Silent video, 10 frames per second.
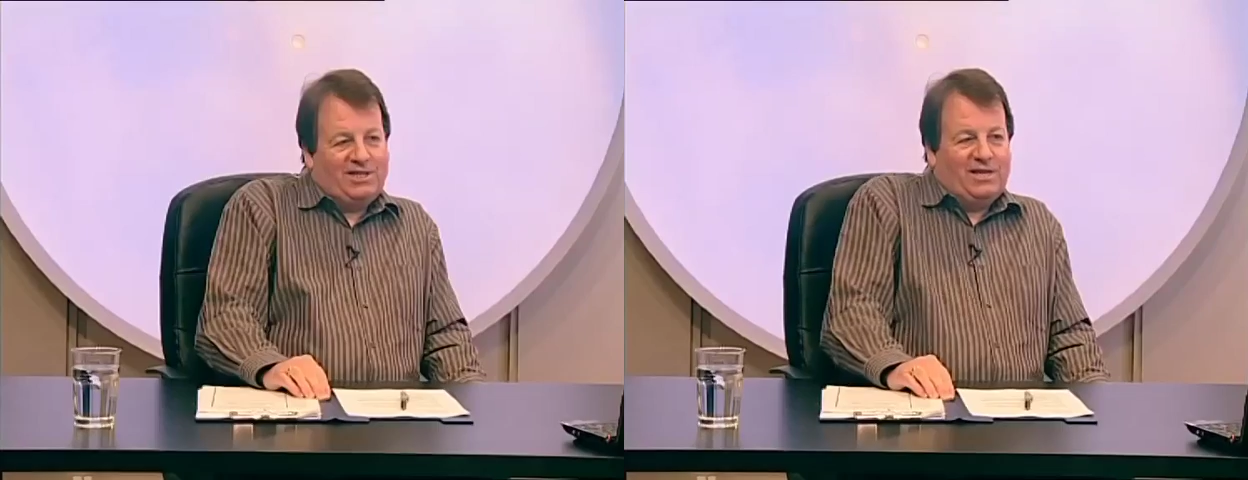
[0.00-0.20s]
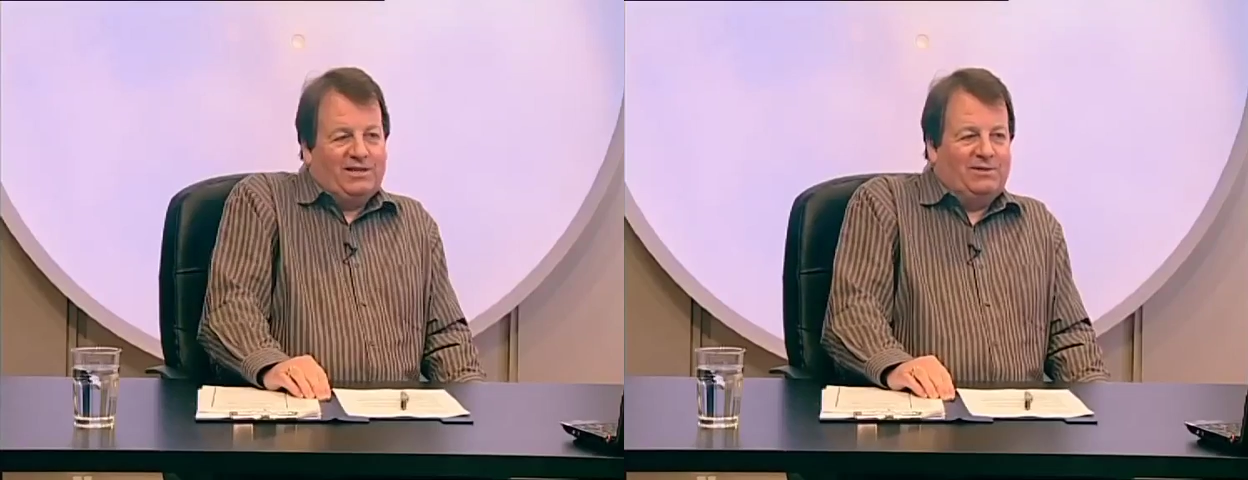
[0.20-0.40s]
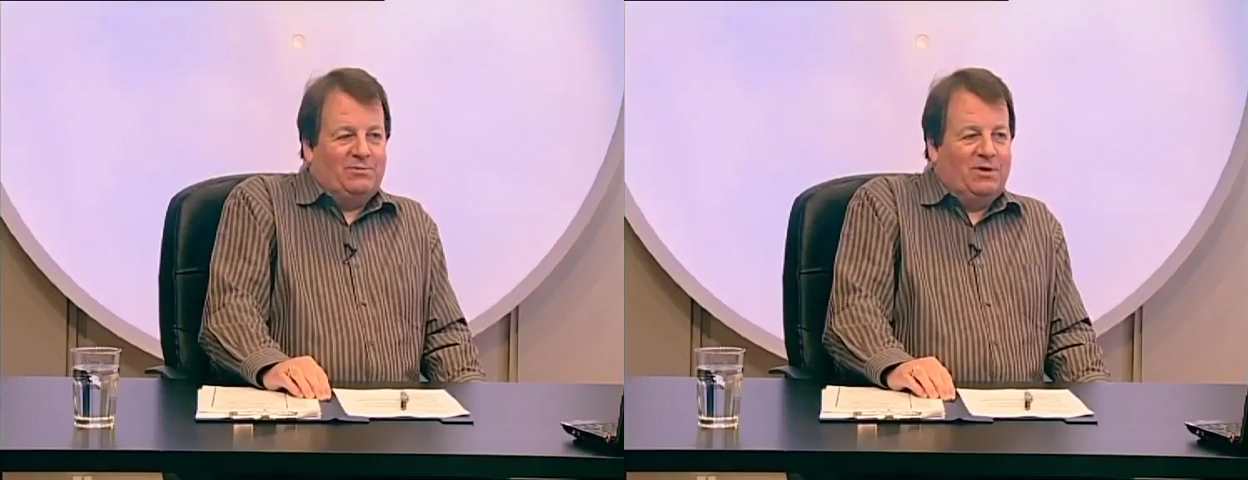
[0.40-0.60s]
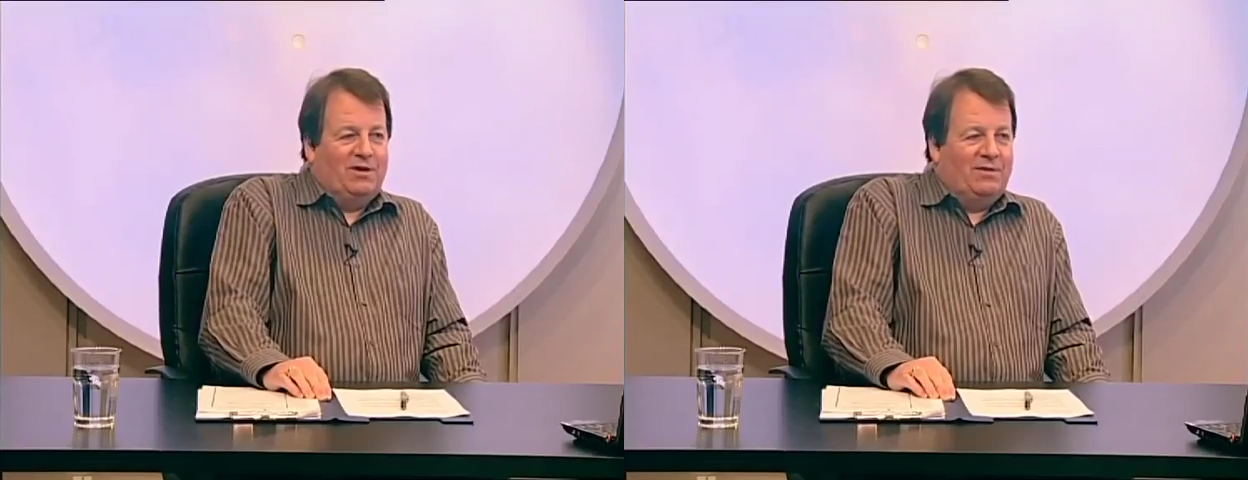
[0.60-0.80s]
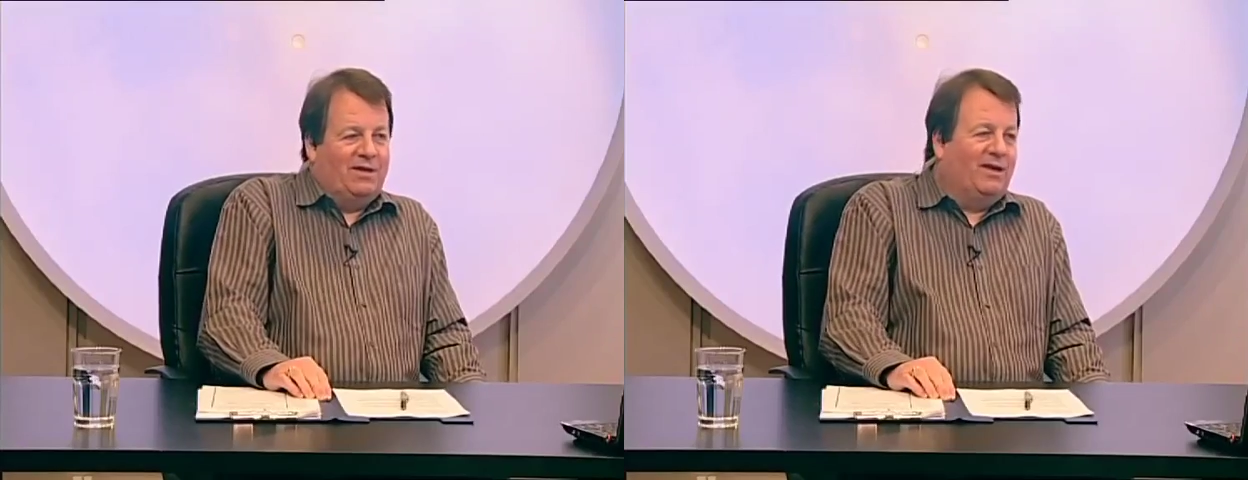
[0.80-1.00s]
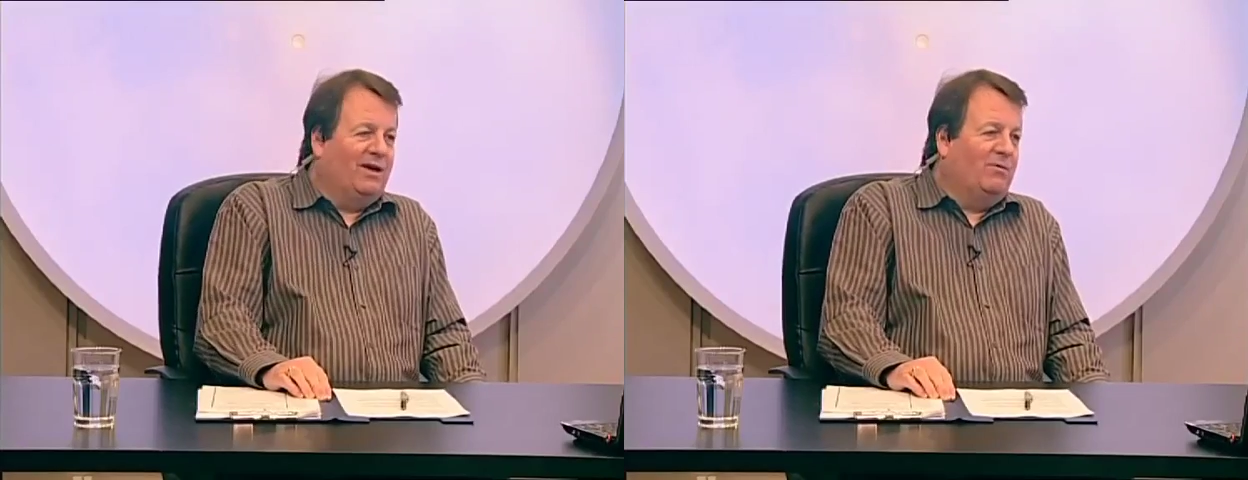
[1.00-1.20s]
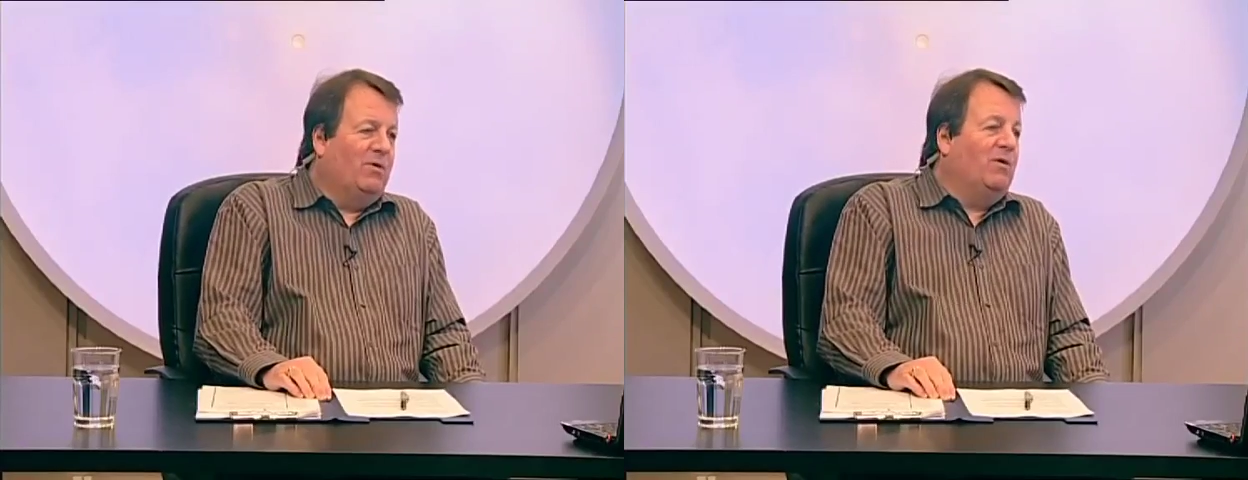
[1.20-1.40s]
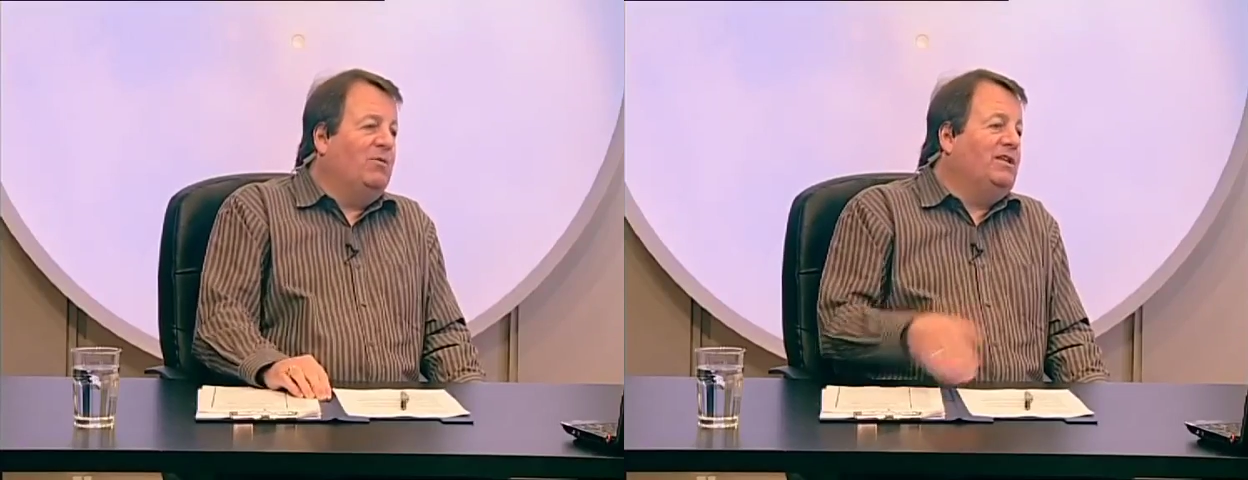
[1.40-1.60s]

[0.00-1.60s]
in, did we? Well,